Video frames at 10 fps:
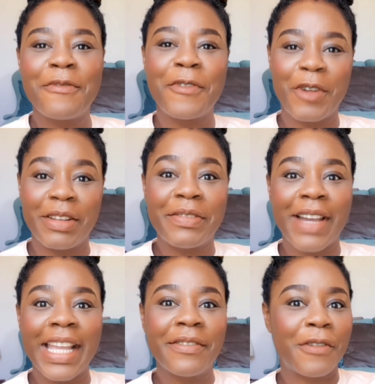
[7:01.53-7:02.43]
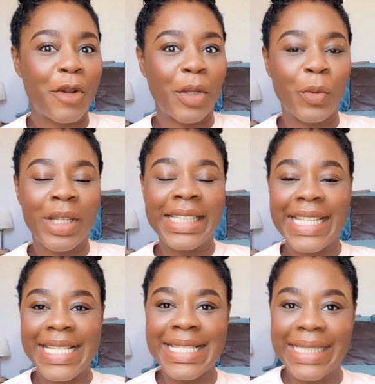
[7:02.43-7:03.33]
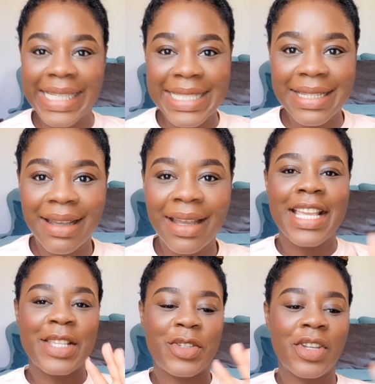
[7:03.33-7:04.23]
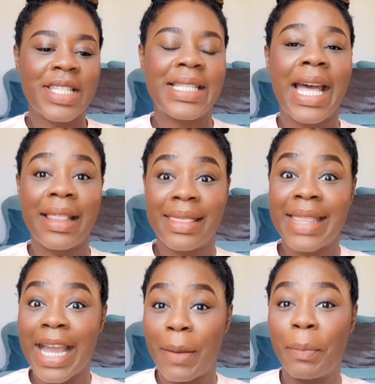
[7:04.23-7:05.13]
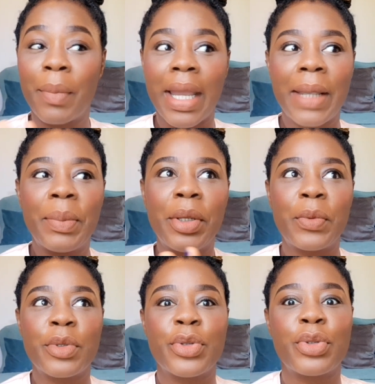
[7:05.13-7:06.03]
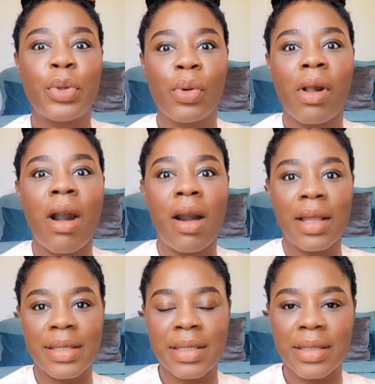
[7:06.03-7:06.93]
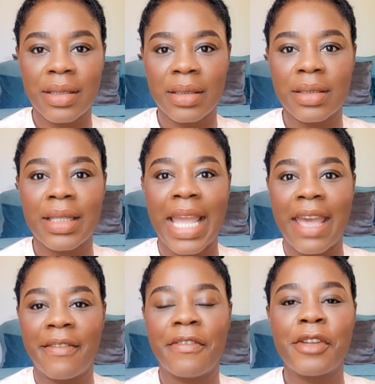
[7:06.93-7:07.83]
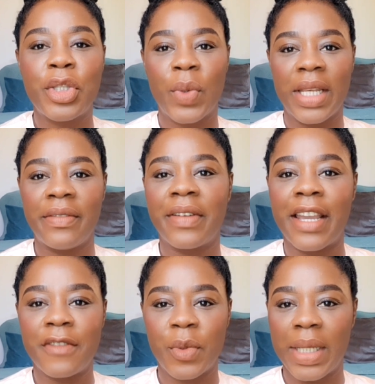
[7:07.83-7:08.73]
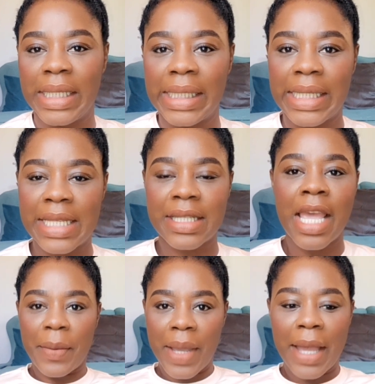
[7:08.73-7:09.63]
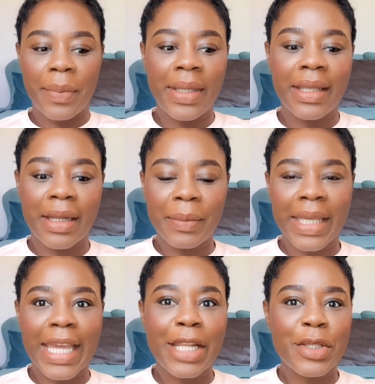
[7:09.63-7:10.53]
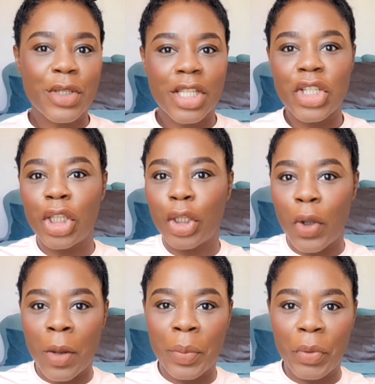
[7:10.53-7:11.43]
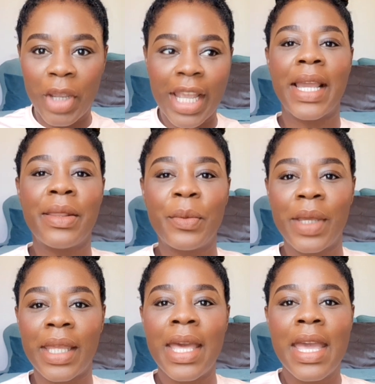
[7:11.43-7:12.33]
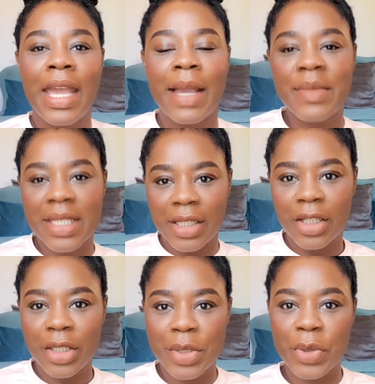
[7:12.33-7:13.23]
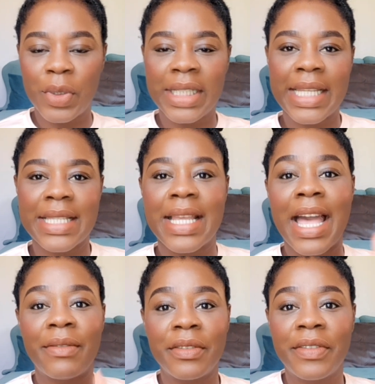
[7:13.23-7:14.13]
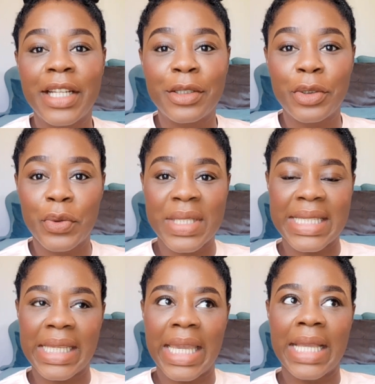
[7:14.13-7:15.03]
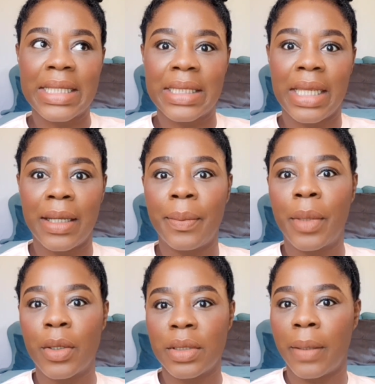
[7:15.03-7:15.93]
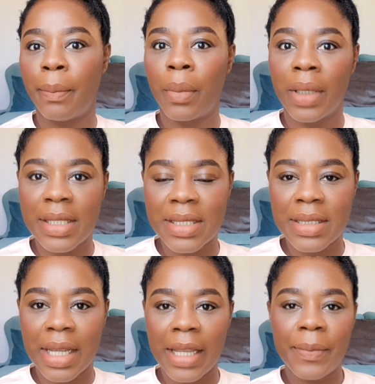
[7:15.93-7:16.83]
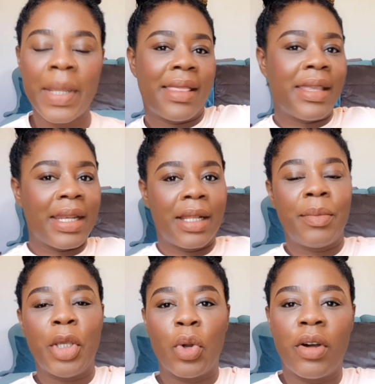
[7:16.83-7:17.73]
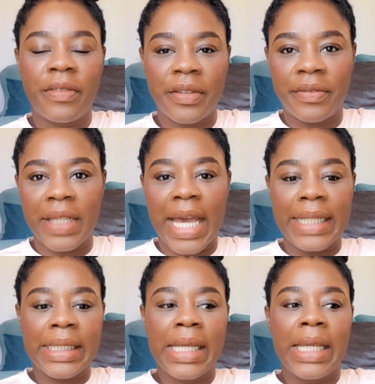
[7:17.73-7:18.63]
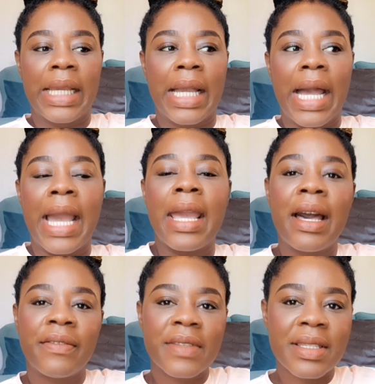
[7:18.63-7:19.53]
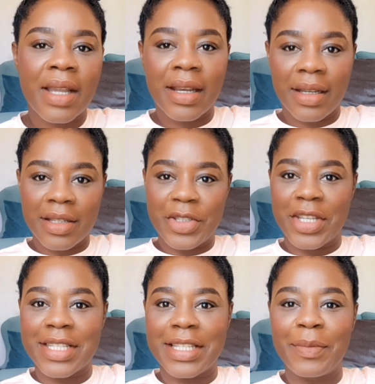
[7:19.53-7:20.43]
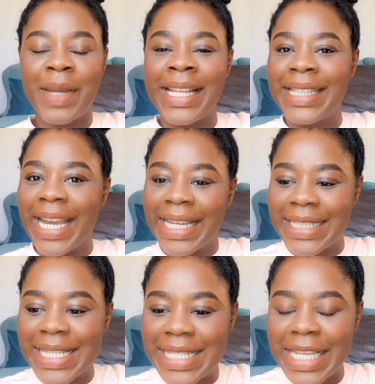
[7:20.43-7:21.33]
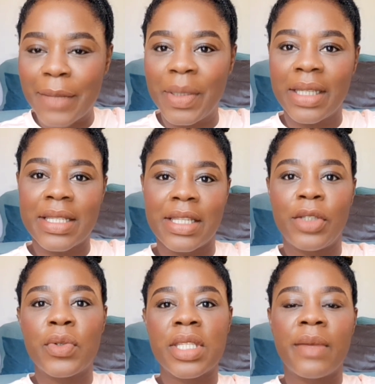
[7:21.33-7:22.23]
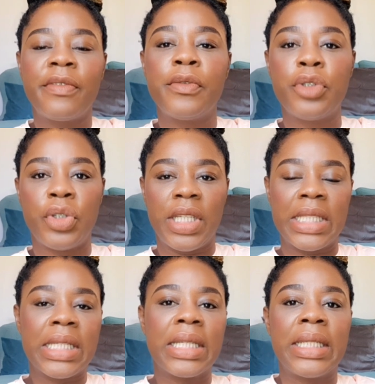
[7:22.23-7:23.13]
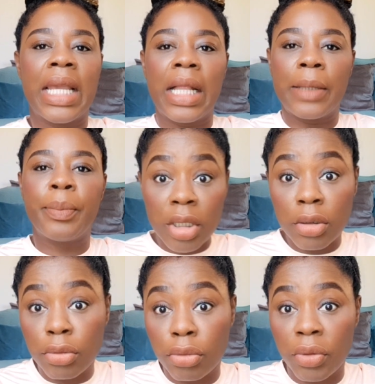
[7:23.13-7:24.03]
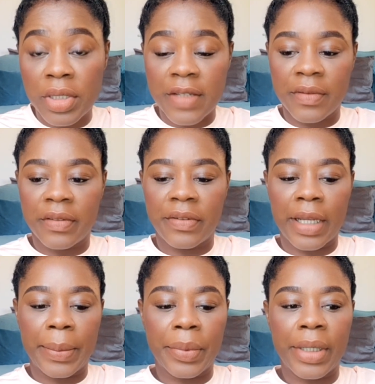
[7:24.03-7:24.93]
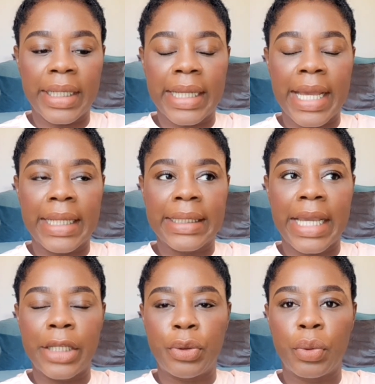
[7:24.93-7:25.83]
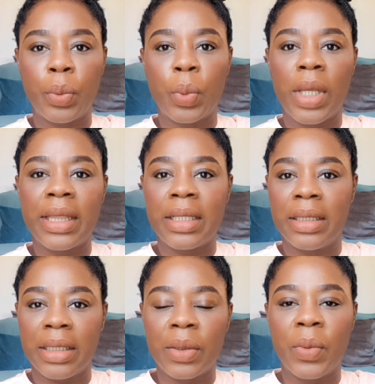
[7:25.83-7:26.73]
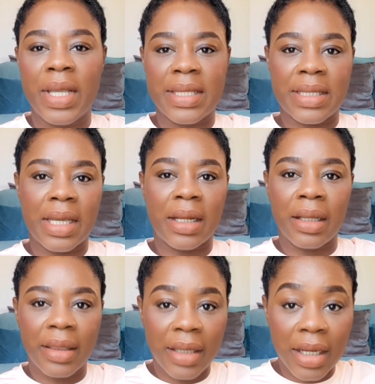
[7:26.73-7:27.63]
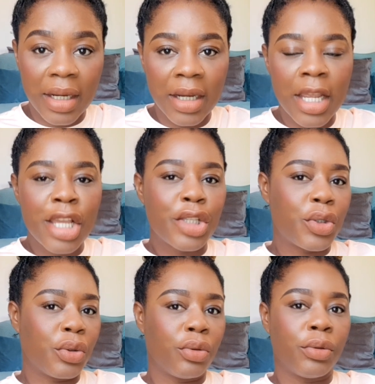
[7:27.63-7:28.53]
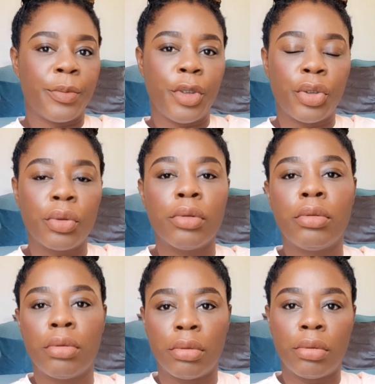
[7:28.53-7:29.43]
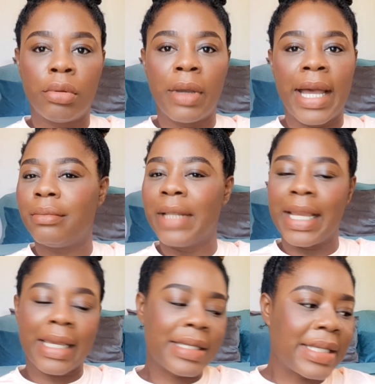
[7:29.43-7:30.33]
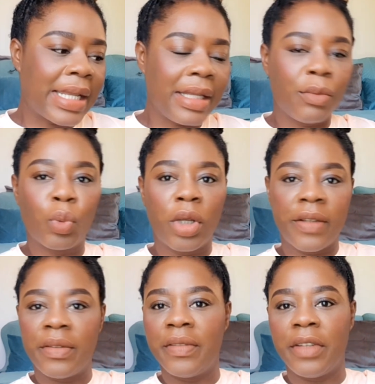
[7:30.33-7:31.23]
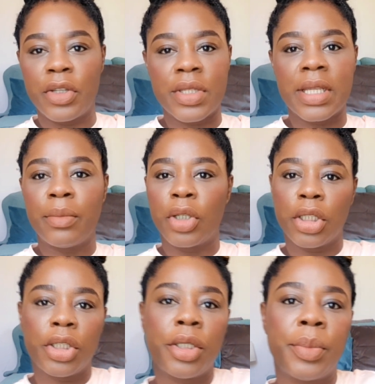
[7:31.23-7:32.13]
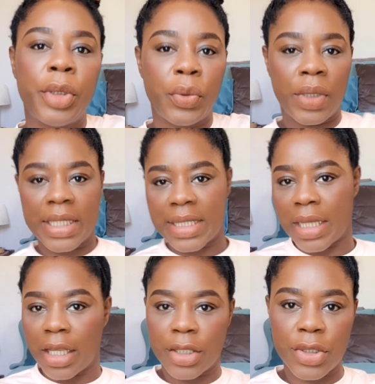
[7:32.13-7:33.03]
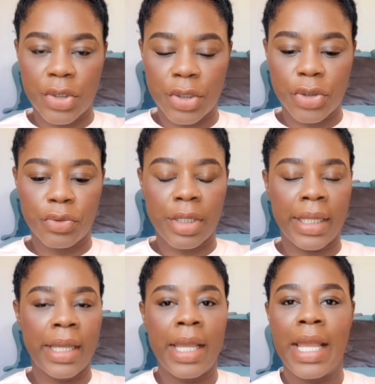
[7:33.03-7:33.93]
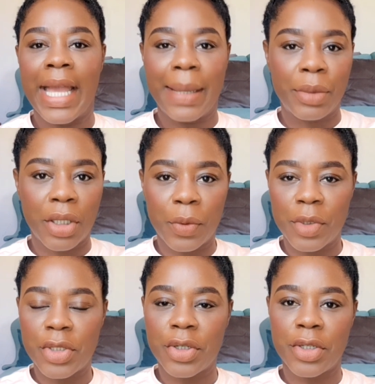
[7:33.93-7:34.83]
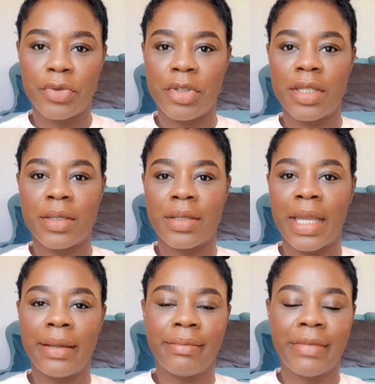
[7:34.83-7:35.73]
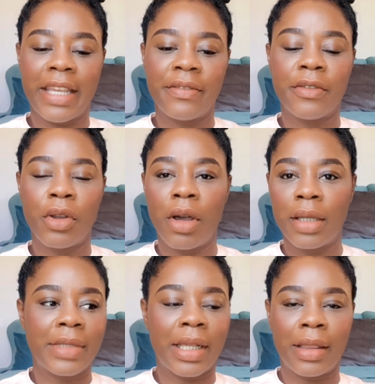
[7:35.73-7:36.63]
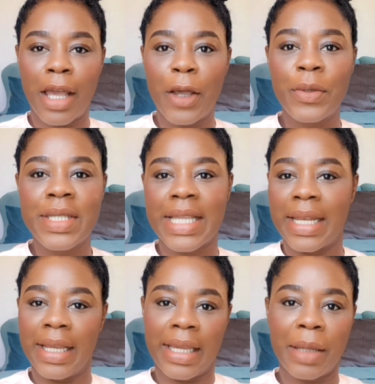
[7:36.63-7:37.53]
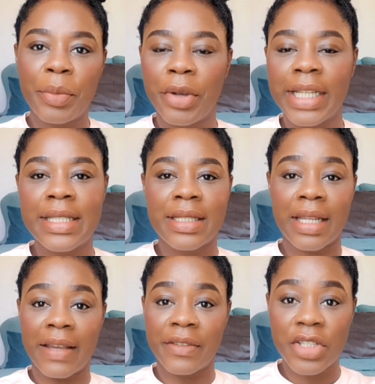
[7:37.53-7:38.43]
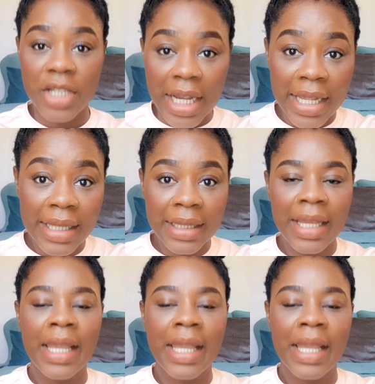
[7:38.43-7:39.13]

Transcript: 41 days later. It's just that my period was so constant every 28 days. I'm happy that I'm getting such a long break. By the way, I'm still on the EdeX. I have a final dose to get in about a month's time, and then I'll be off of that. I haven't started adjusting my diet as yet because I know some food you eat can help the growth of the fibroid, and I don't want the little ones that are there to, you know, grow. Like I said in one of the videos, I'm not going to be doing a second surgery. I'm done with surgeries, and if God allows that I get pregnant and have a child,